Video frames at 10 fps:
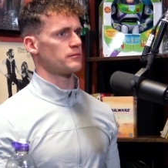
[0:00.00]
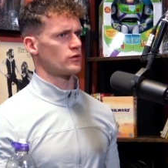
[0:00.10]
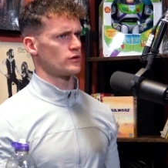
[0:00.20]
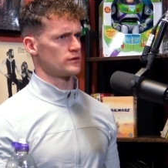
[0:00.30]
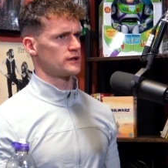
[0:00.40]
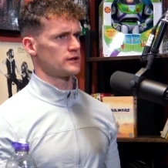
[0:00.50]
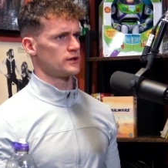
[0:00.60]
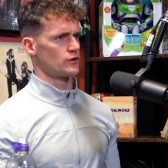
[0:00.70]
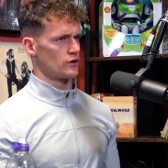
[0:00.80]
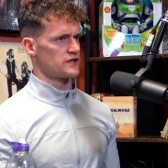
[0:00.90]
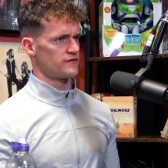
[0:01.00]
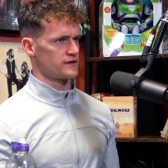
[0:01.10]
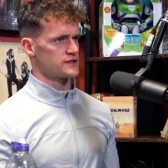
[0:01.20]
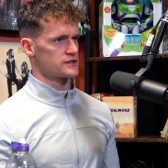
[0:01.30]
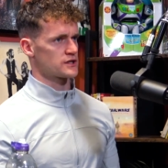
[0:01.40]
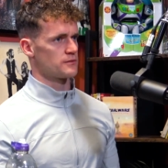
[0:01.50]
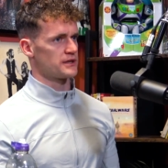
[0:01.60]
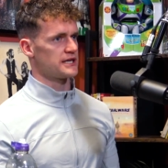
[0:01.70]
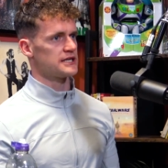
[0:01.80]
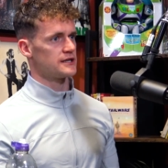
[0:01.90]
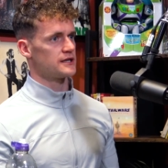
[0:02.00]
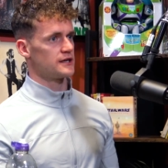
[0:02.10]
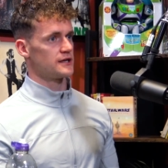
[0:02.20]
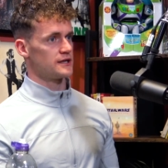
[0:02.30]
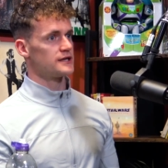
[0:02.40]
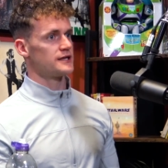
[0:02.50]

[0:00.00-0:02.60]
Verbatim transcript: but your life is you just committed to 75